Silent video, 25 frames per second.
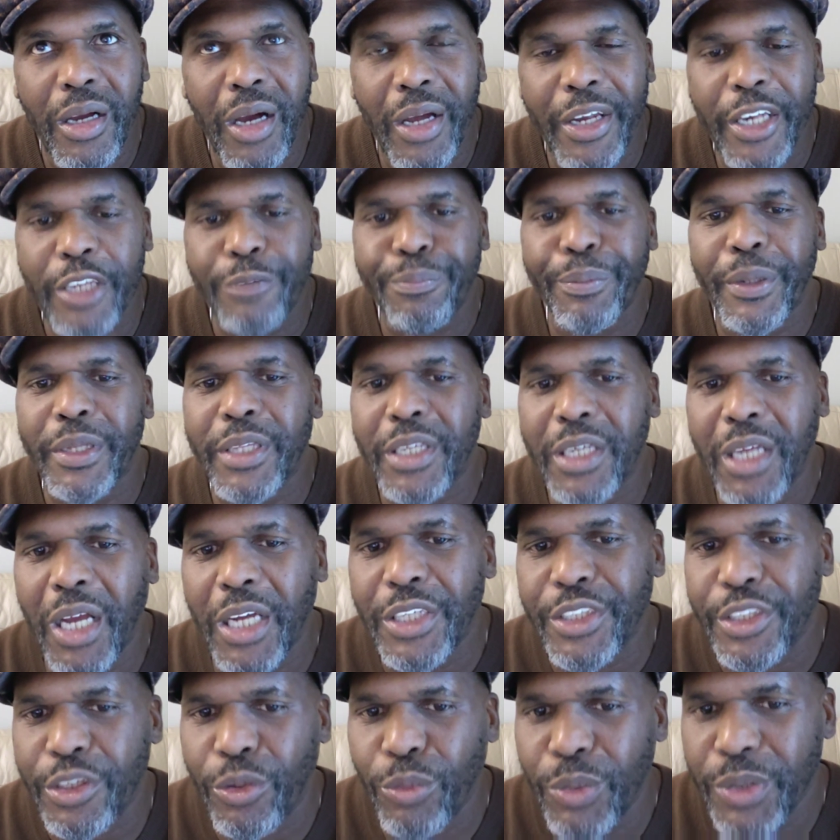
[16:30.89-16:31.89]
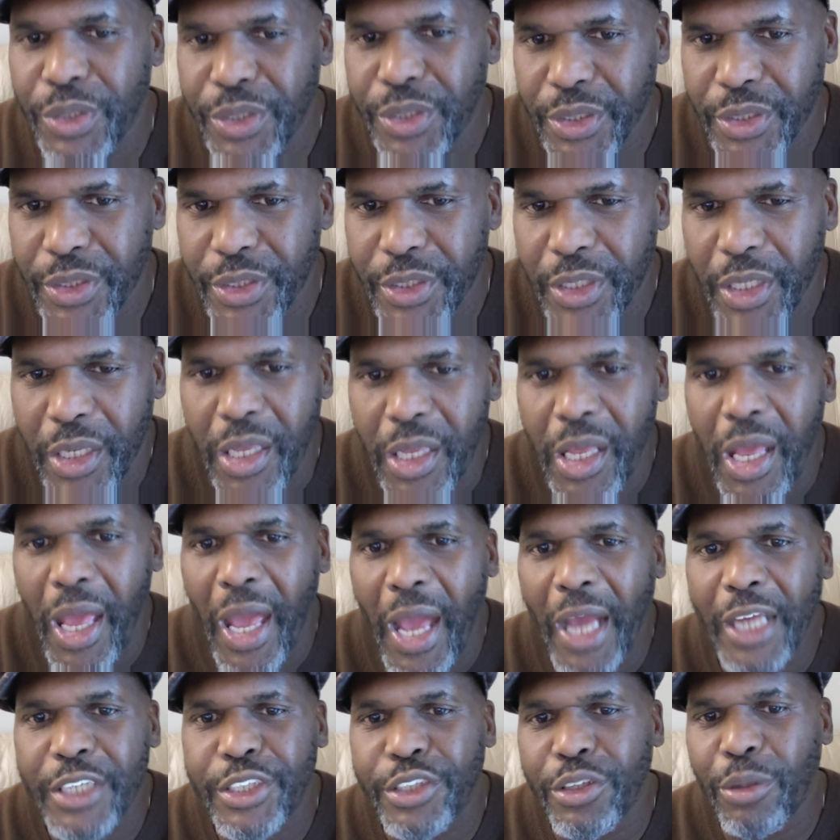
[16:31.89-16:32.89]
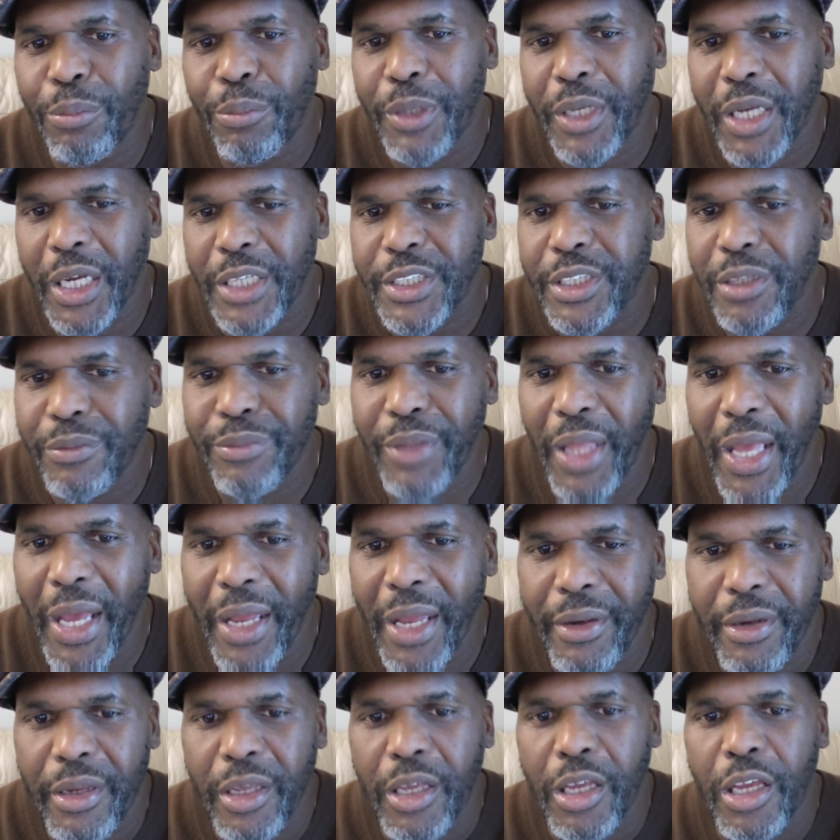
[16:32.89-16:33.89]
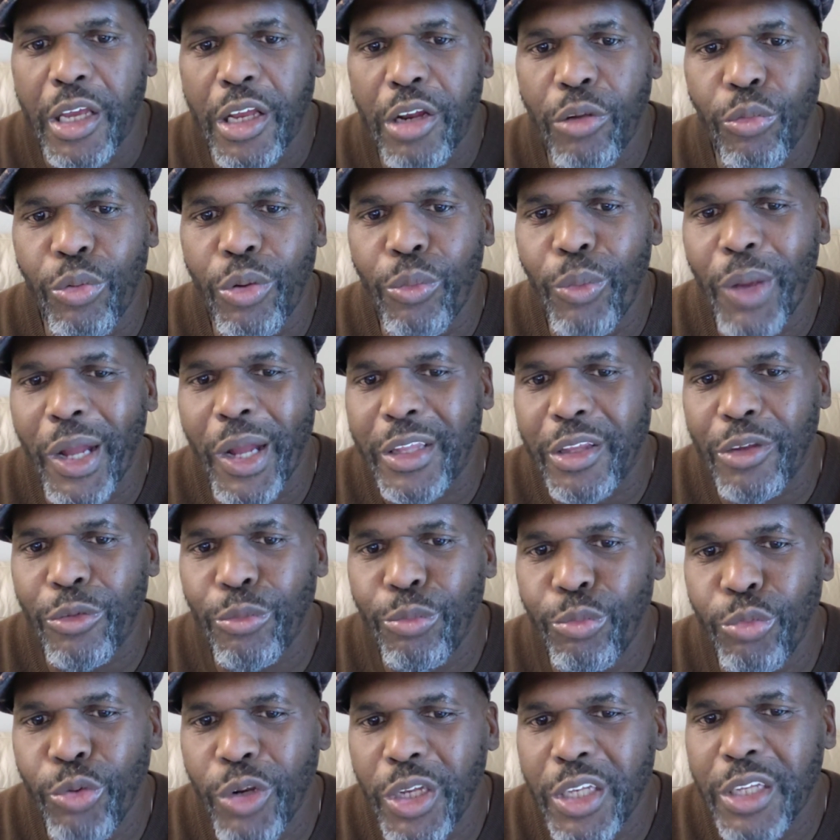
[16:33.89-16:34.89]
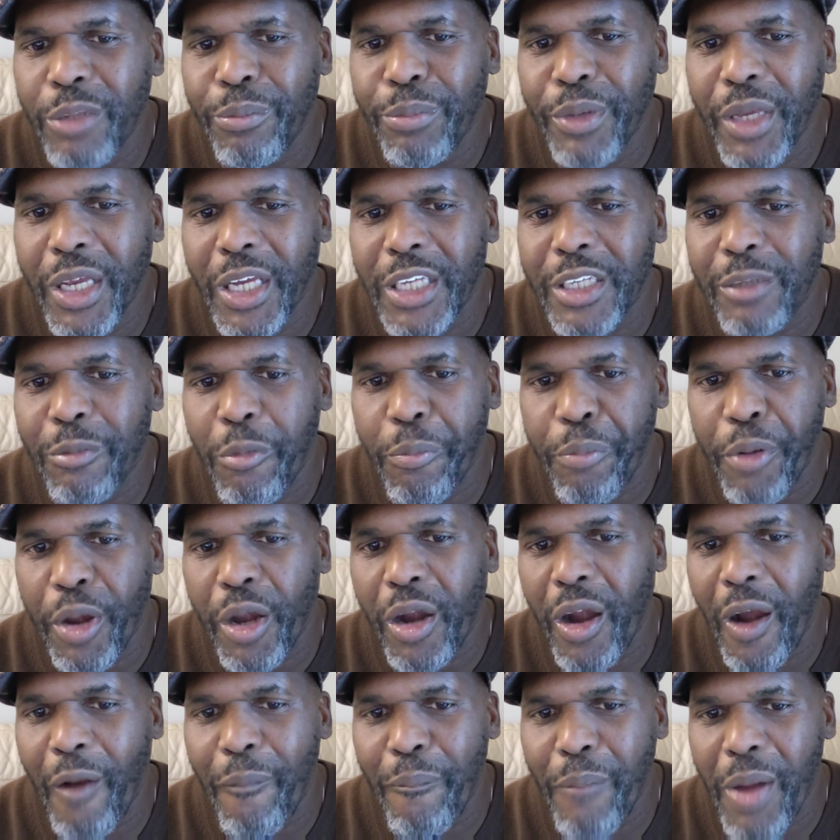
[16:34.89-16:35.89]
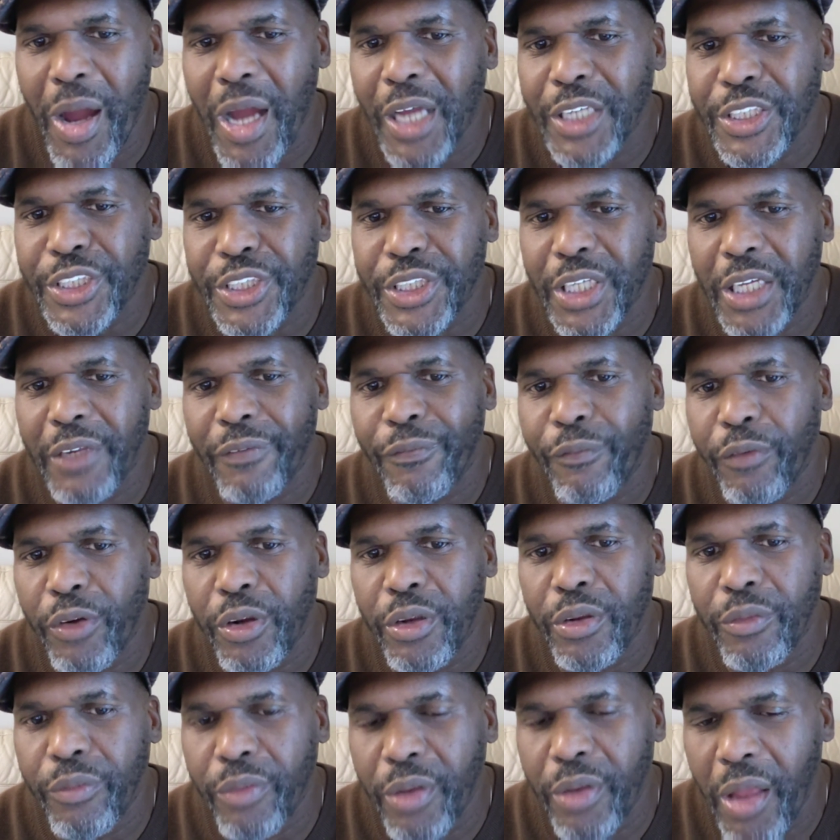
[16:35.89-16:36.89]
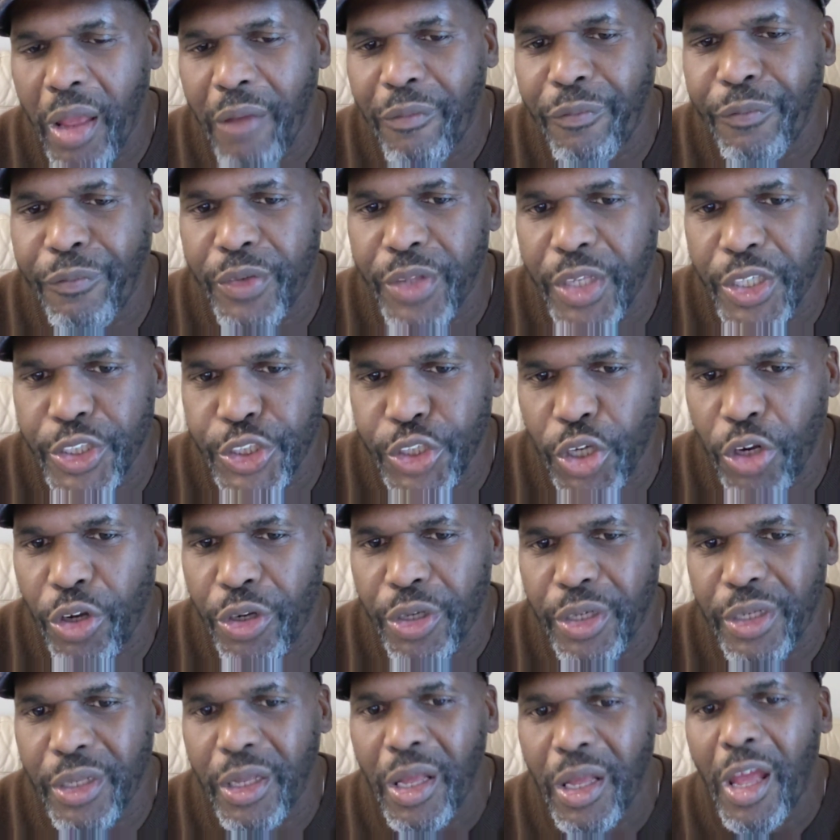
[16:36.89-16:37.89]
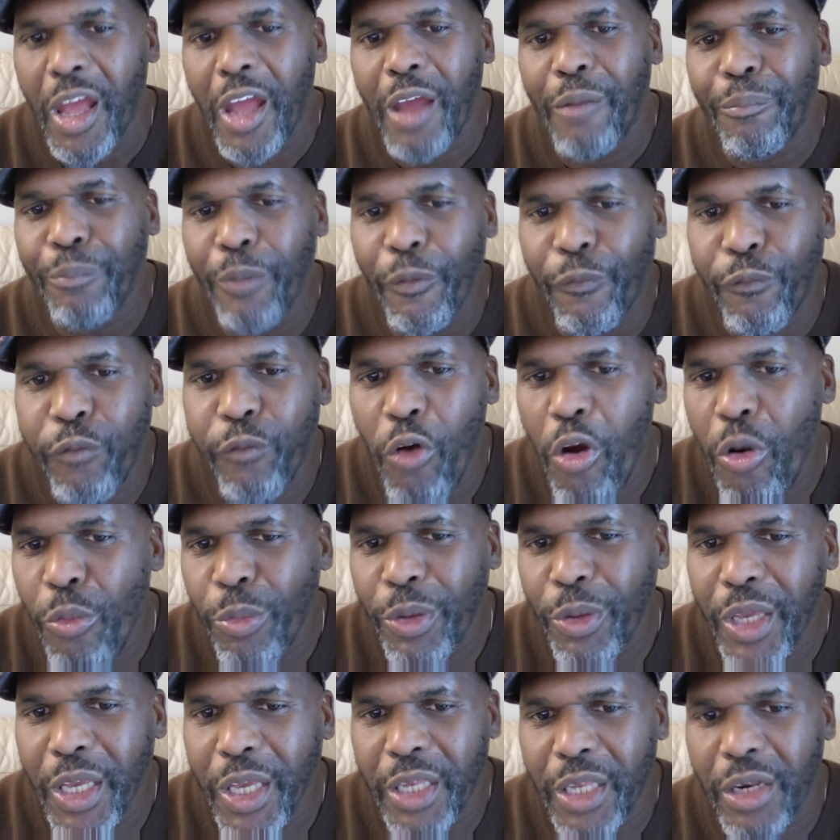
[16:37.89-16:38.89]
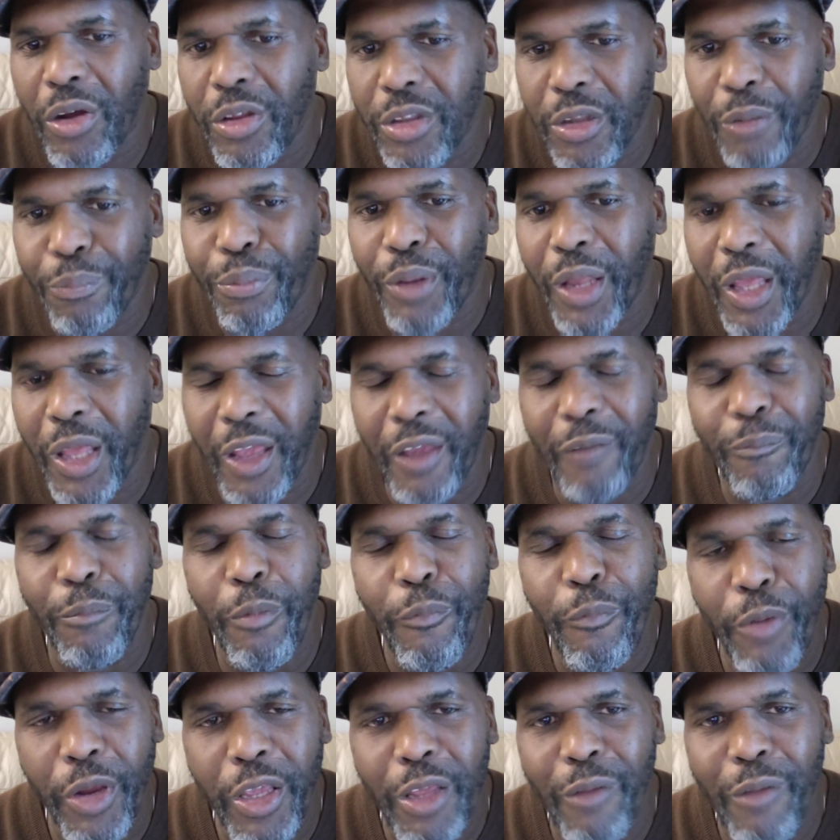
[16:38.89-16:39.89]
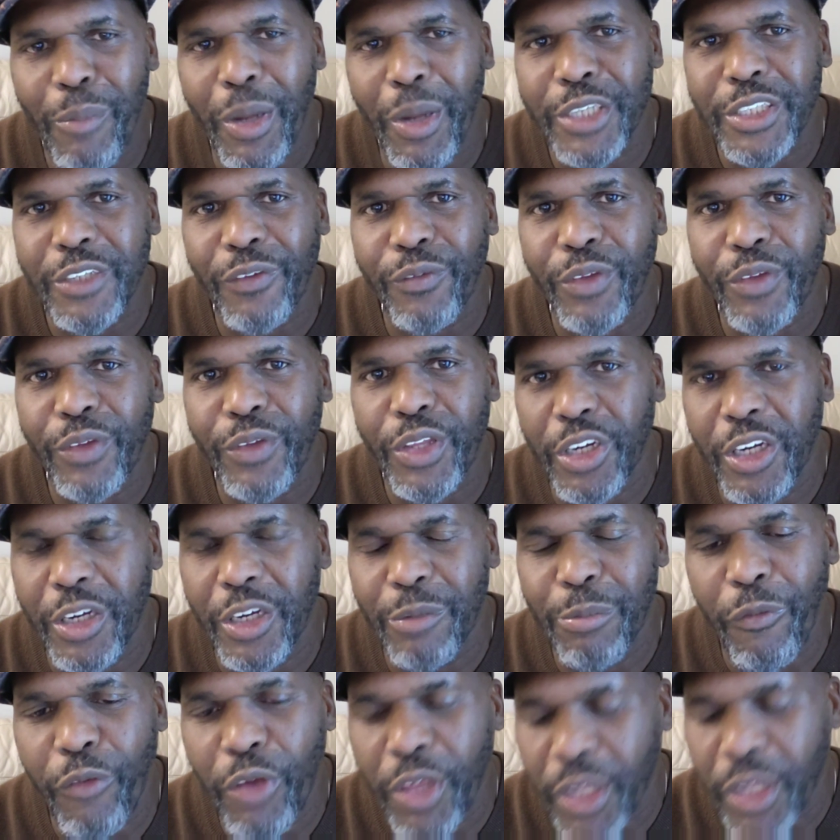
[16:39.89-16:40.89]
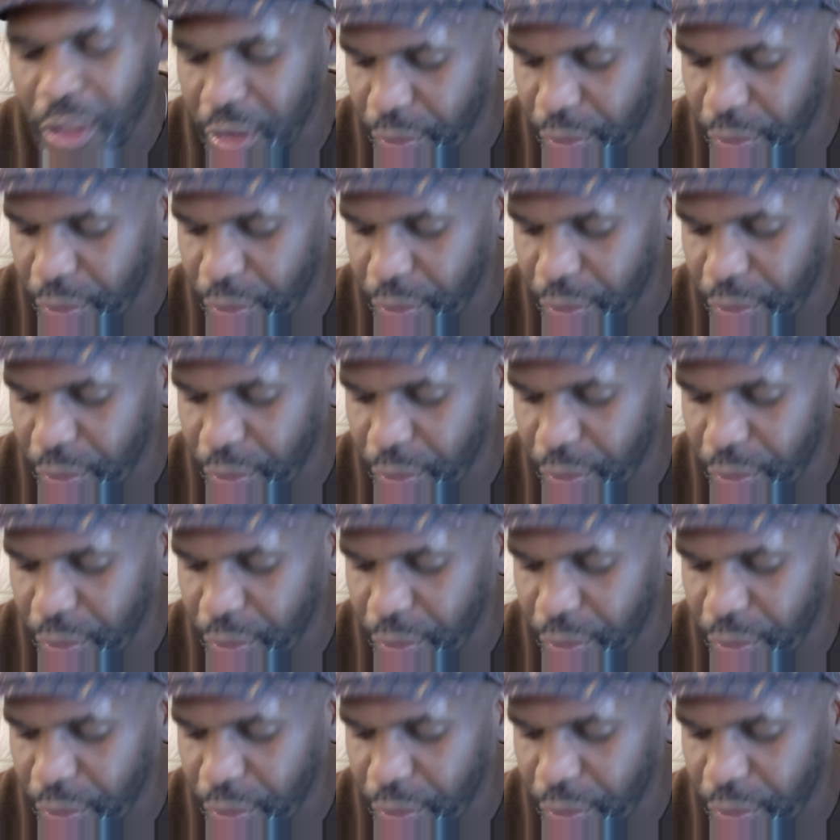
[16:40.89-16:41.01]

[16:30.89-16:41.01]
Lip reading: unexpected consequences. And so because of that, we have to really begin to prepare our mindset for the journey before we get on the plane. Before you get mindset for the journey, before you